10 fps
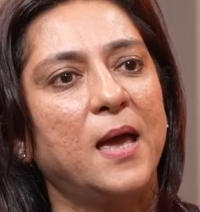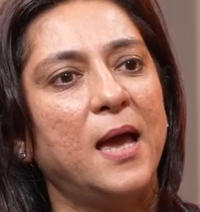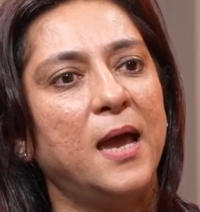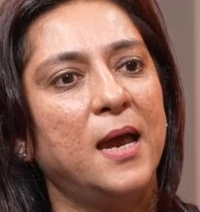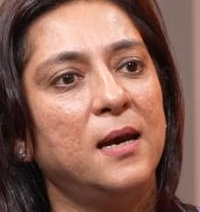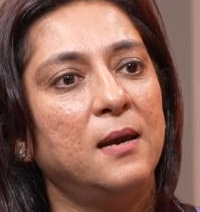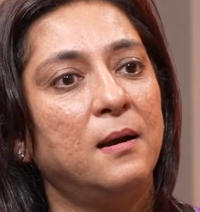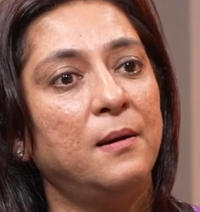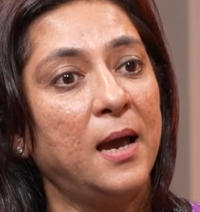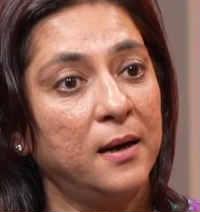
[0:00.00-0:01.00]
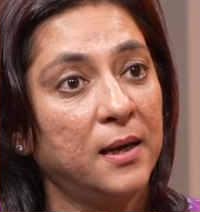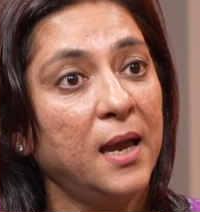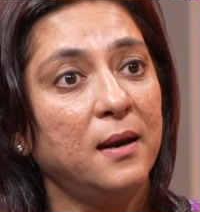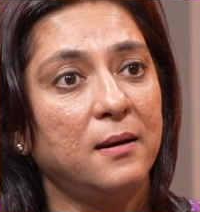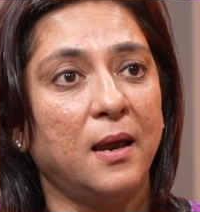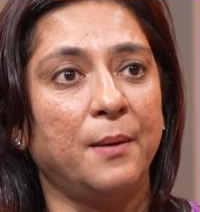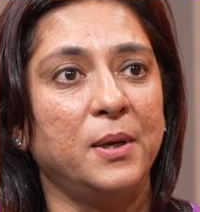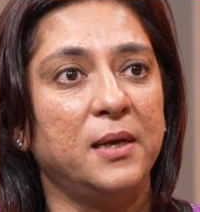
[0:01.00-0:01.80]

And again, I mean,